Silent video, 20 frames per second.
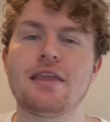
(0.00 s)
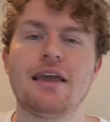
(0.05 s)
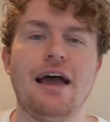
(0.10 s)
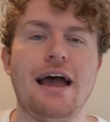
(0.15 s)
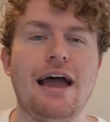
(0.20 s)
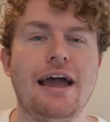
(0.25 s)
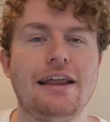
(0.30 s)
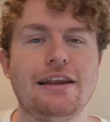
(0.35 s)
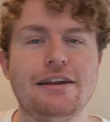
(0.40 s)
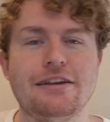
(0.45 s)

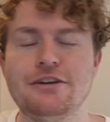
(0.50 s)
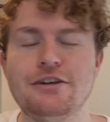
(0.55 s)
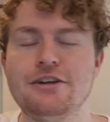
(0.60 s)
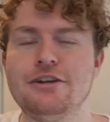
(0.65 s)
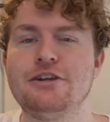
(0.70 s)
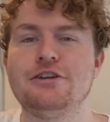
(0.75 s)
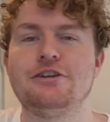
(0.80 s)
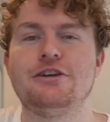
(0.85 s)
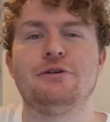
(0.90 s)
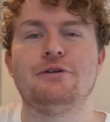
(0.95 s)
And,
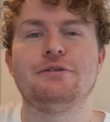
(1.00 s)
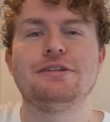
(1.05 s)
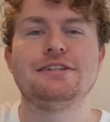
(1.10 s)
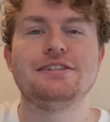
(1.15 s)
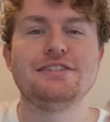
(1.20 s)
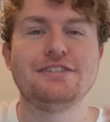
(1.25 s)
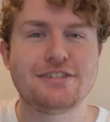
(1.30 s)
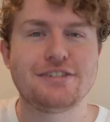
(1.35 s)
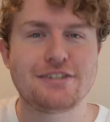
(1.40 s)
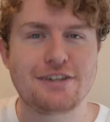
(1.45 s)
you know, this
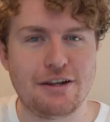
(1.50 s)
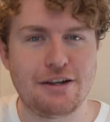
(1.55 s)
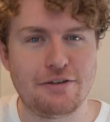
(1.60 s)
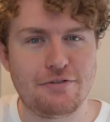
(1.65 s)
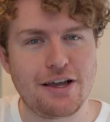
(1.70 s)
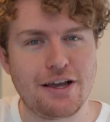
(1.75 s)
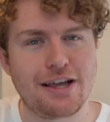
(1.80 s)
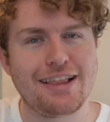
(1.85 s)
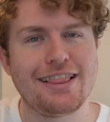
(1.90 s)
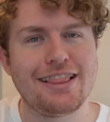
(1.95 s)
is just kind
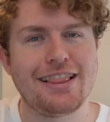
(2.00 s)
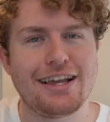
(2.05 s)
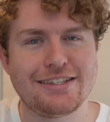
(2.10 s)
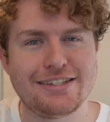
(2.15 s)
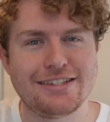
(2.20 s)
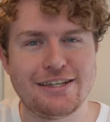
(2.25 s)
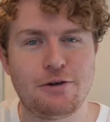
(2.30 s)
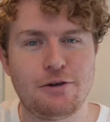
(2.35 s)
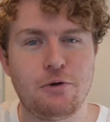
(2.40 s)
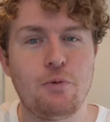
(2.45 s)
of a
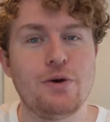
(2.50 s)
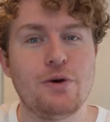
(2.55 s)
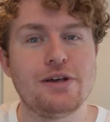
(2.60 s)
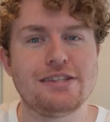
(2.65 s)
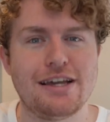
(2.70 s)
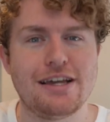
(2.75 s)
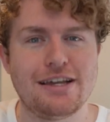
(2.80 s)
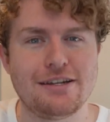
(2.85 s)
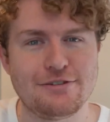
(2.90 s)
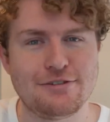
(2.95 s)
classic
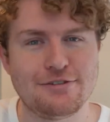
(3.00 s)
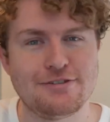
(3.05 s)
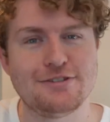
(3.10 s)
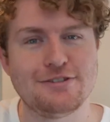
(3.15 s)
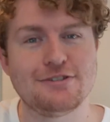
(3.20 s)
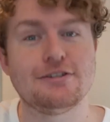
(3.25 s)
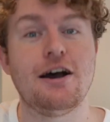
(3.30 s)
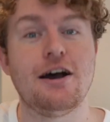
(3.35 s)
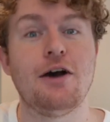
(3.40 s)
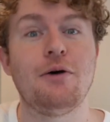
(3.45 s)
Wes Anderson
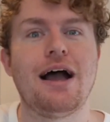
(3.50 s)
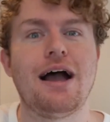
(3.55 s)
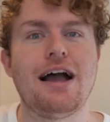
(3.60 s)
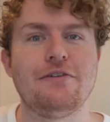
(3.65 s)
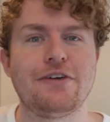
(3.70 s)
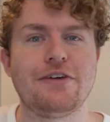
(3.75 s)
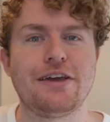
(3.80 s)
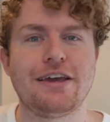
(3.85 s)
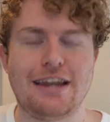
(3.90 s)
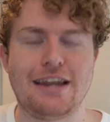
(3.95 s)
style,
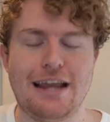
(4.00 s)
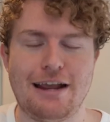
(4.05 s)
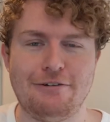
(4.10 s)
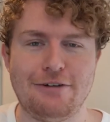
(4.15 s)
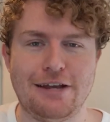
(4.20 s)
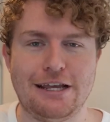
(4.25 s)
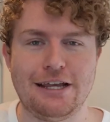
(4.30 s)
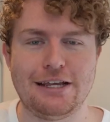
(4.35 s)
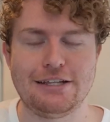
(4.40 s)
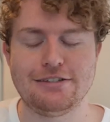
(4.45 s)
having a
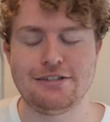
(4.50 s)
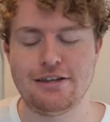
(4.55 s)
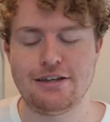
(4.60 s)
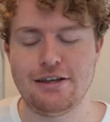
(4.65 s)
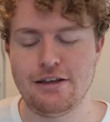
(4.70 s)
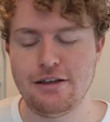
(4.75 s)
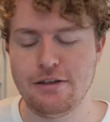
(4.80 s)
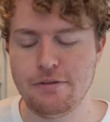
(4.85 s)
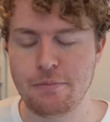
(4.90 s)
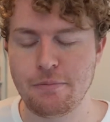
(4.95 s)

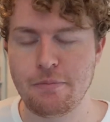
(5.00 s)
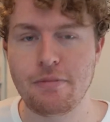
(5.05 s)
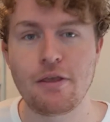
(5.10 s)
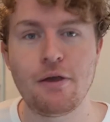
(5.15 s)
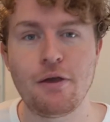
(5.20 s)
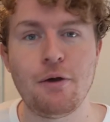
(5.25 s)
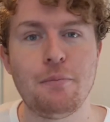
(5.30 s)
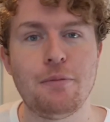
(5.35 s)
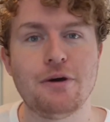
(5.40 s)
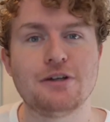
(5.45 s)
narrator.
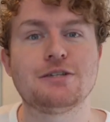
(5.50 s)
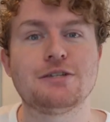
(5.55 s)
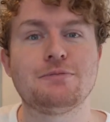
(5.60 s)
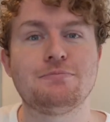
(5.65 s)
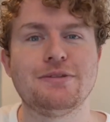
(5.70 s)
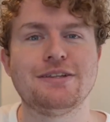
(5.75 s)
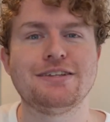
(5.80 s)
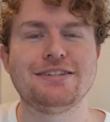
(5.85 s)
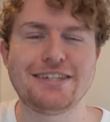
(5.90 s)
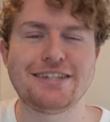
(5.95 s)
But
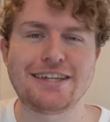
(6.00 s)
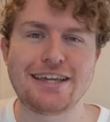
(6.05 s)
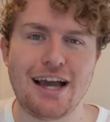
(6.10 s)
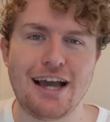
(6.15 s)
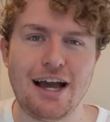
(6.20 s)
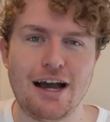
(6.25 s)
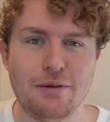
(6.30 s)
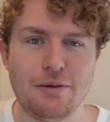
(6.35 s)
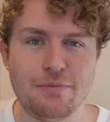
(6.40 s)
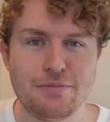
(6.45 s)
splitting
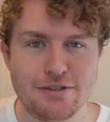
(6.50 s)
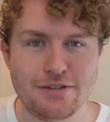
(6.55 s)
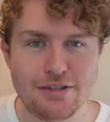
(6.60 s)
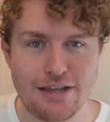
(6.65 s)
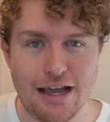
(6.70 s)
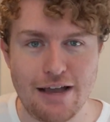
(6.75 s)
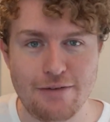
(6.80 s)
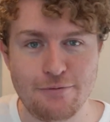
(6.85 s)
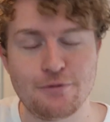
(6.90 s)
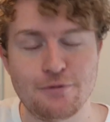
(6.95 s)
it up
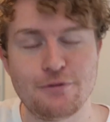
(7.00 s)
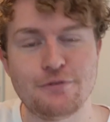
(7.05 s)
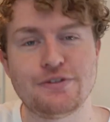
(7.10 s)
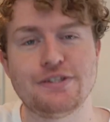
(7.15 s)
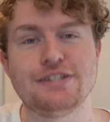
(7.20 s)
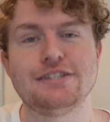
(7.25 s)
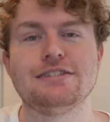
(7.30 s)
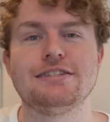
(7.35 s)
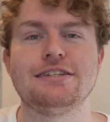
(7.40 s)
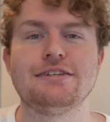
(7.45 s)
to have all of
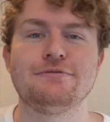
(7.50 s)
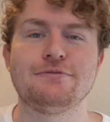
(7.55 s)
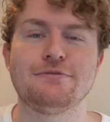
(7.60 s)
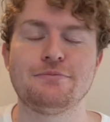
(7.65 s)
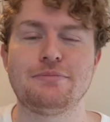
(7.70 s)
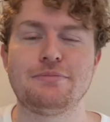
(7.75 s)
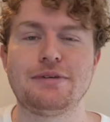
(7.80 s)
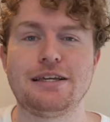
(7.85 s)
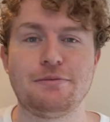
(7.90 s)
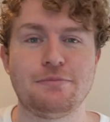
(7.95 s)
these
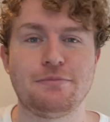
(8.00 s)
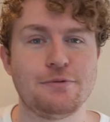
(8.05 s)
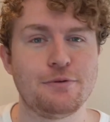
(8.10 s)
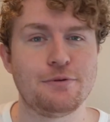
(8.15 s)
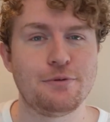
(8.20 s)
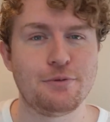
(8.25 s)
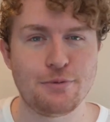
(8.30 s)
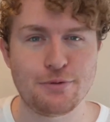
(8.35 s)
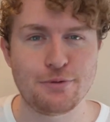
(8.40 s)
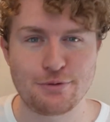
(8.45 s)
different
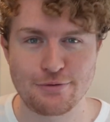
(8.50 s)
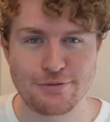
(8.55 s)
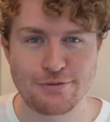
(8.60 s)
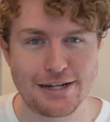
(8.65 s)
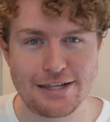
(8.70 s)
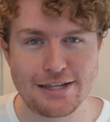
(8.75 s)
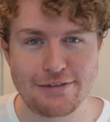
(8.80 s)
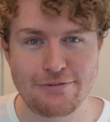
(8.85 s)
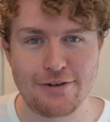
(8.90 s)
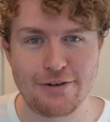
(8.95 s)
people was
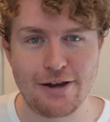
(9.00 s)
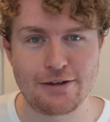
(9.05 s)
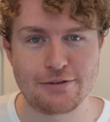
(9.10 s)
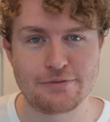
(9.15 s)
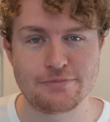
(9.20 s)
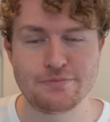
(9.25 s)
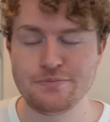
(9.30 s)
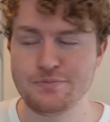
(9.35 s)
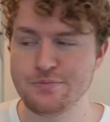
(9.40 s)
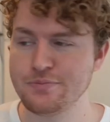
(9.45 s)
really fun.